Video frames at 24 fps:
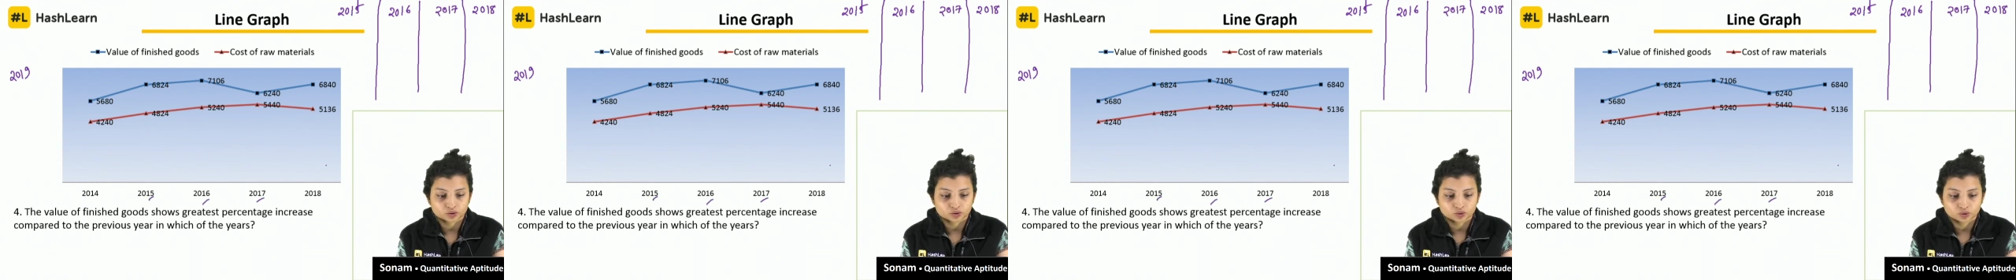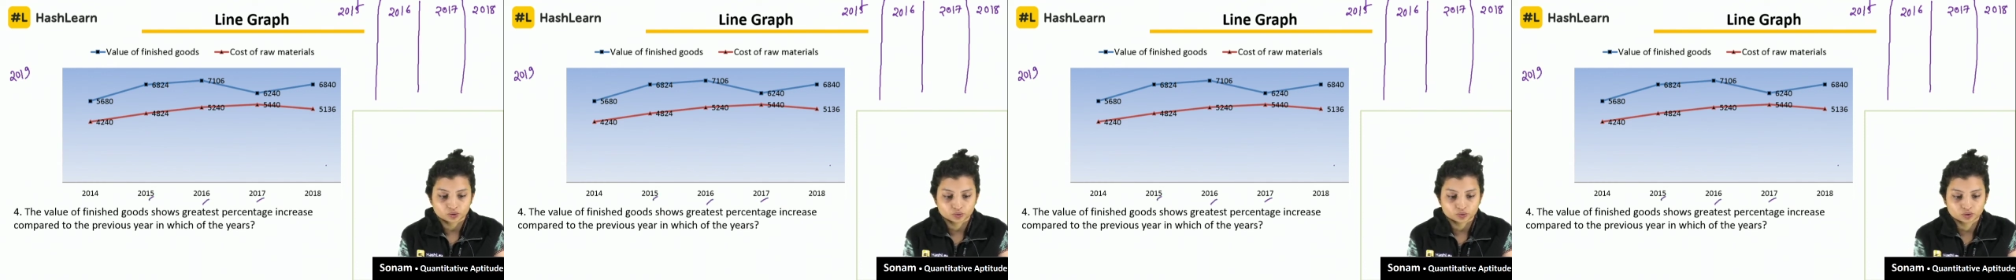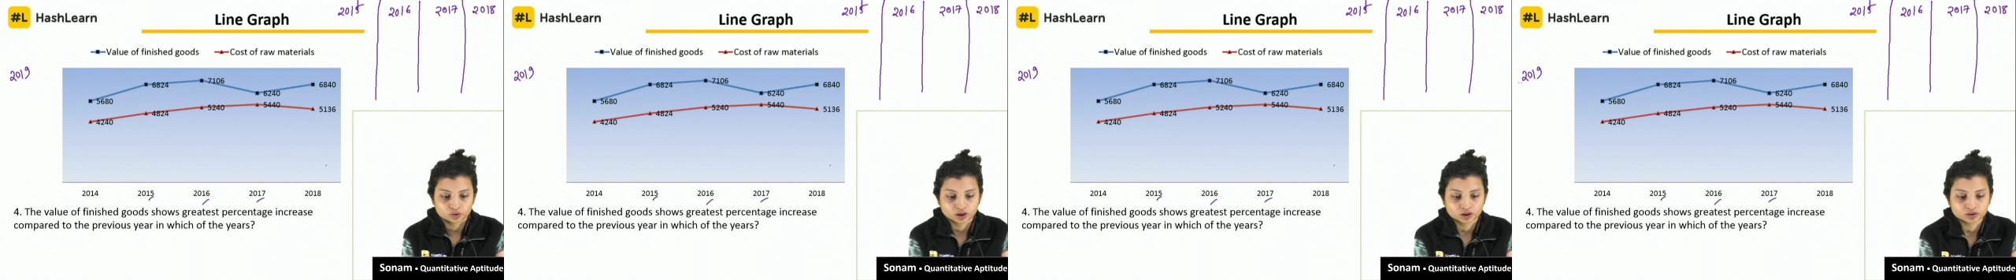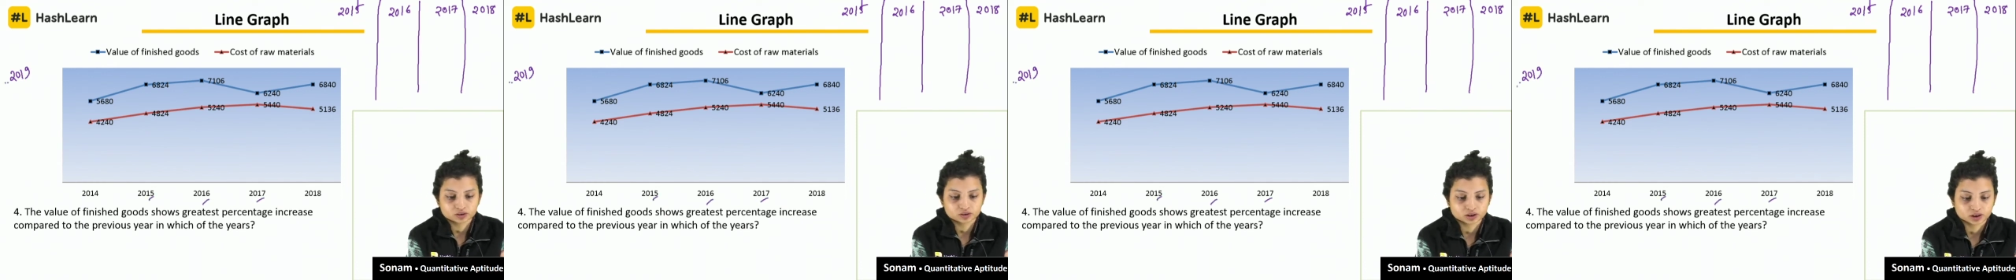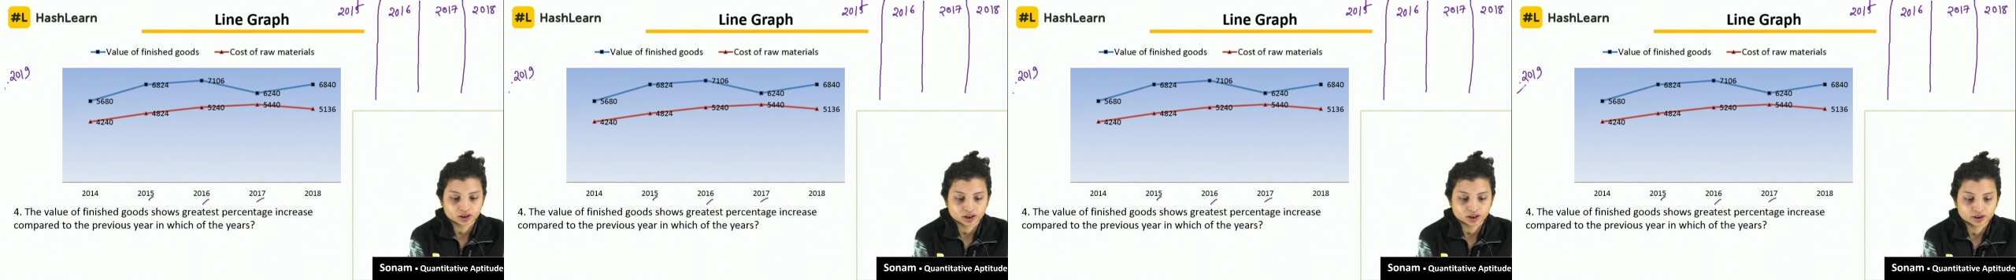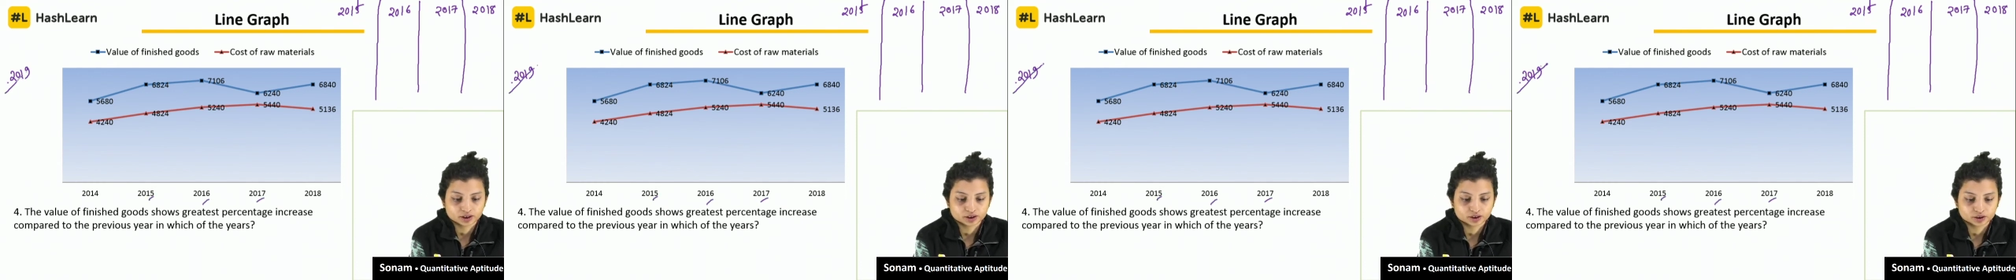no
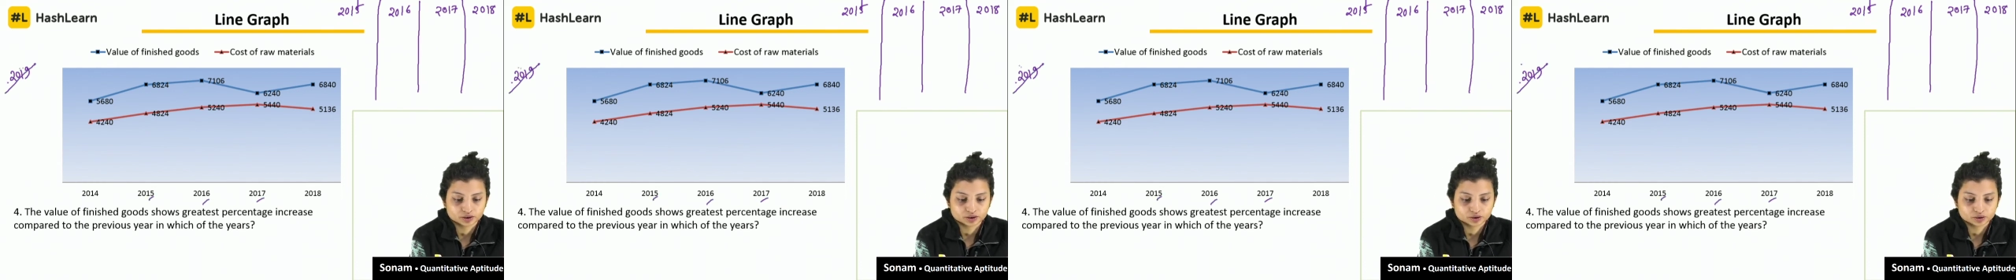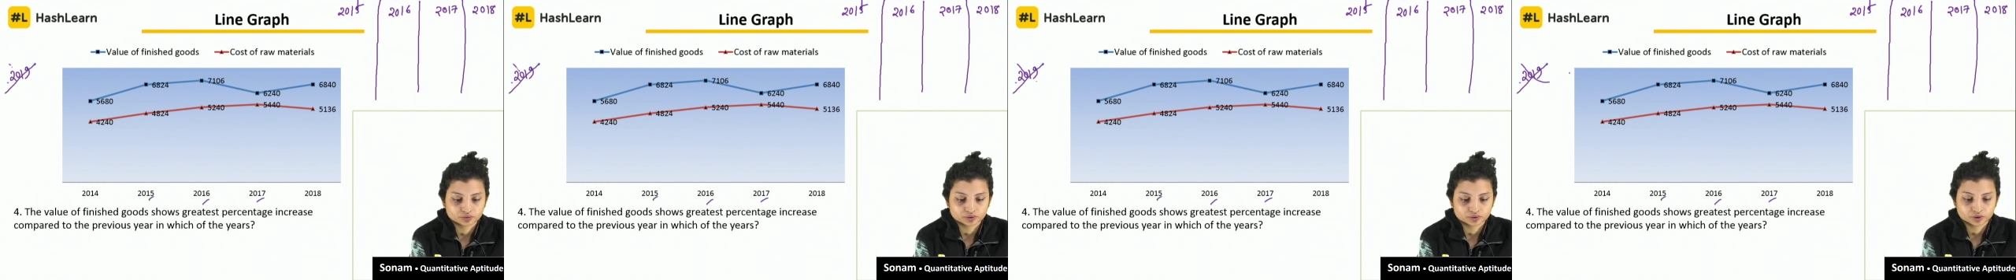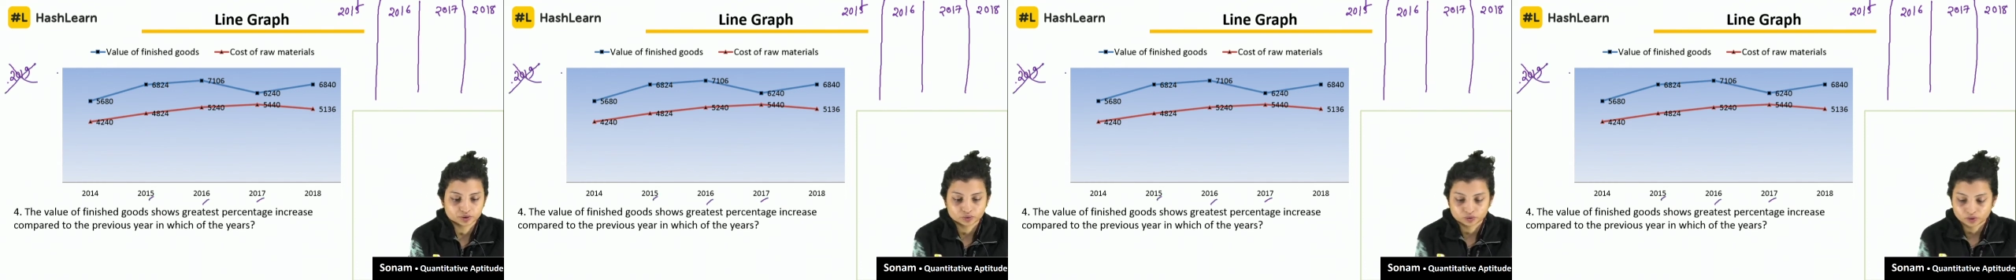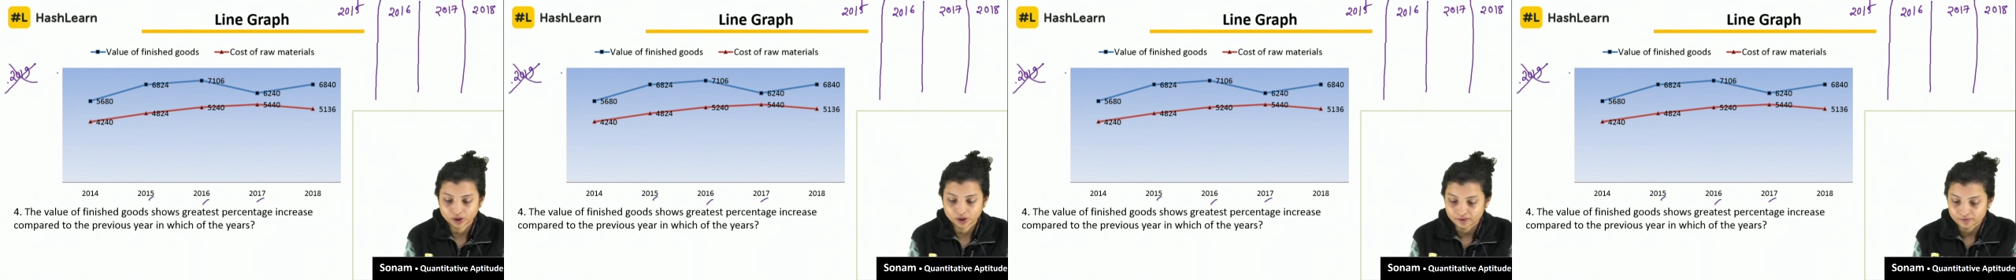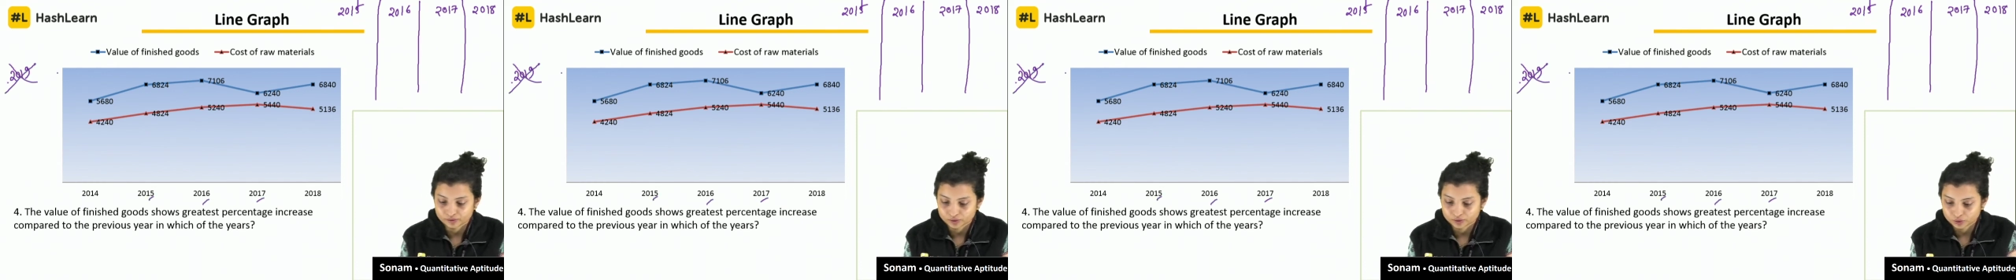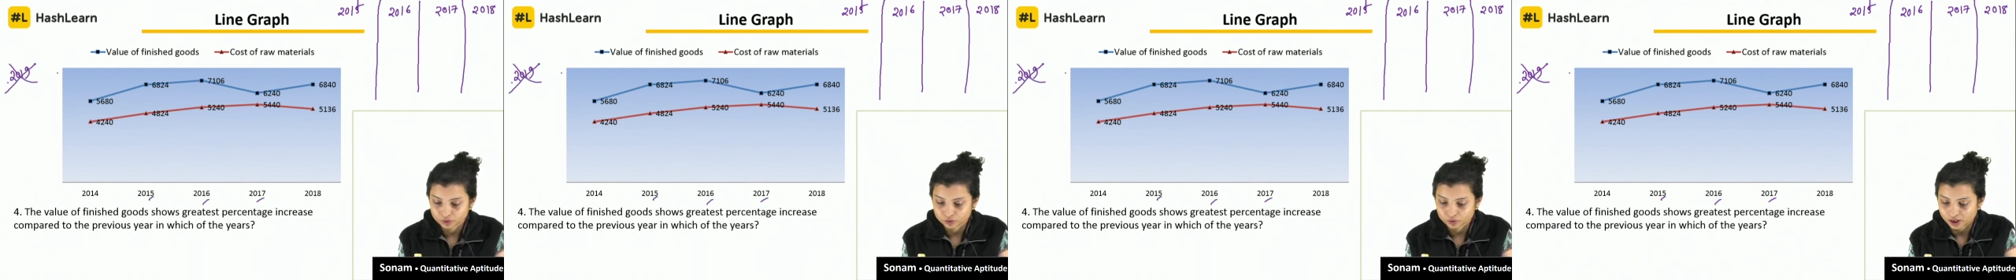2019, so we don't have
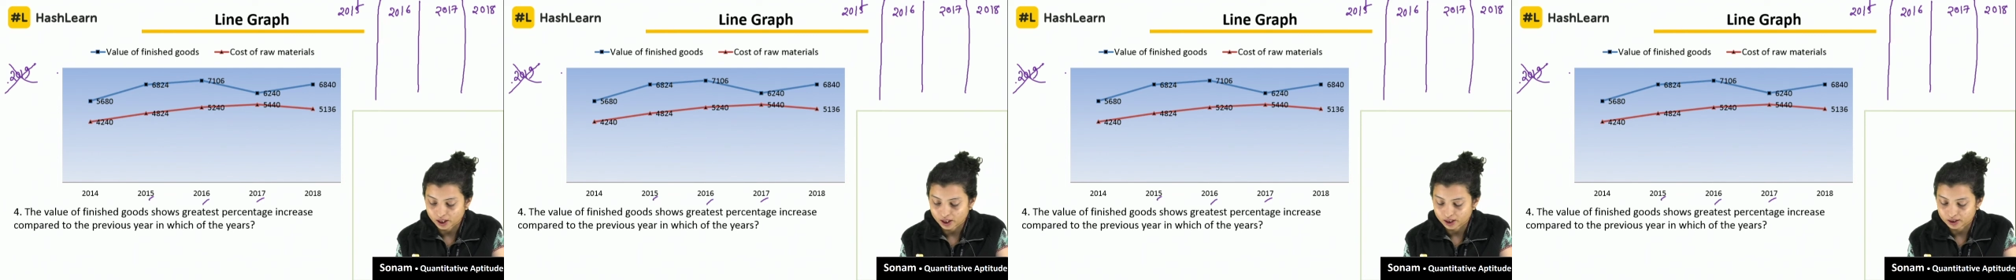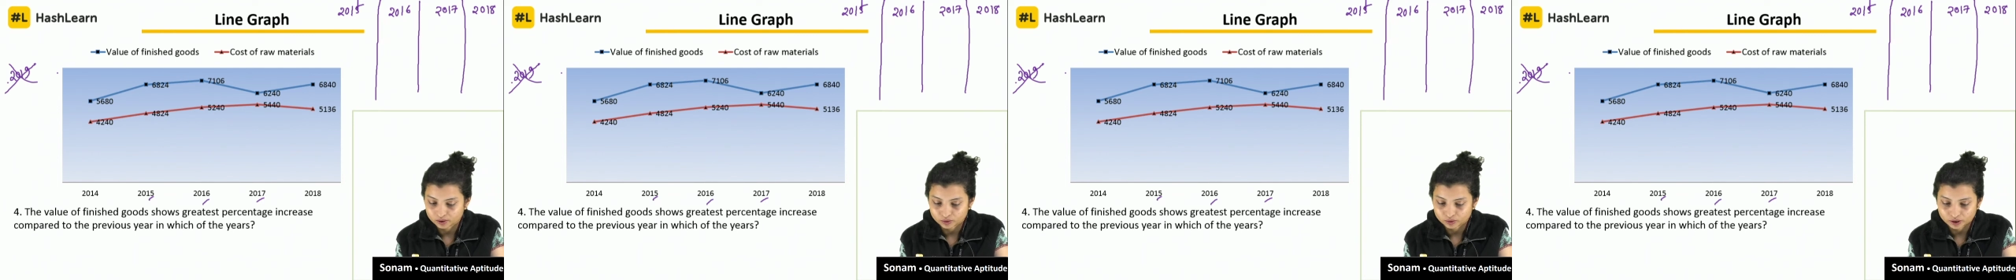to do that.